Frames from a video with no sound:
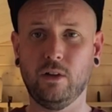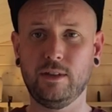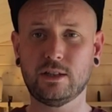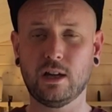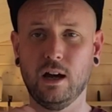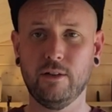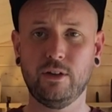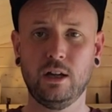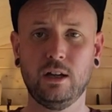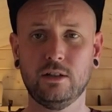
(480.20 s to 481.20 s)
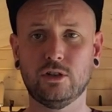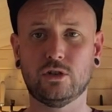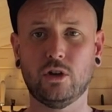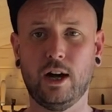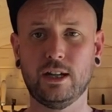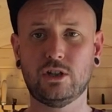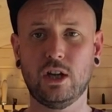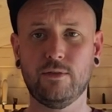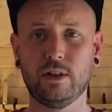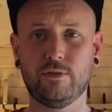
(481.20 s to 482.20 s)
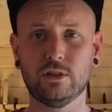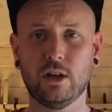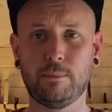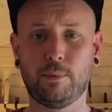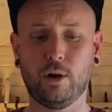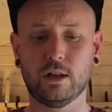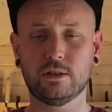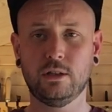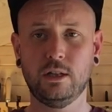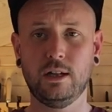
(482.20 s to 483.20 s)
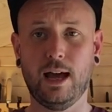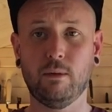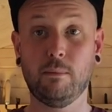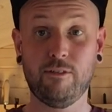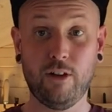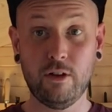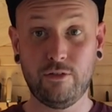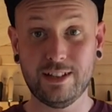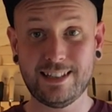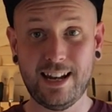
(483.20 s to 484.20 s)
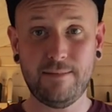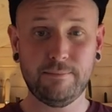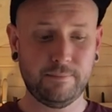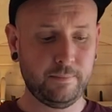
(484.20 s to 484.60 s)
on this curve to try and achieve a different type of product. Now, my phone fits in it.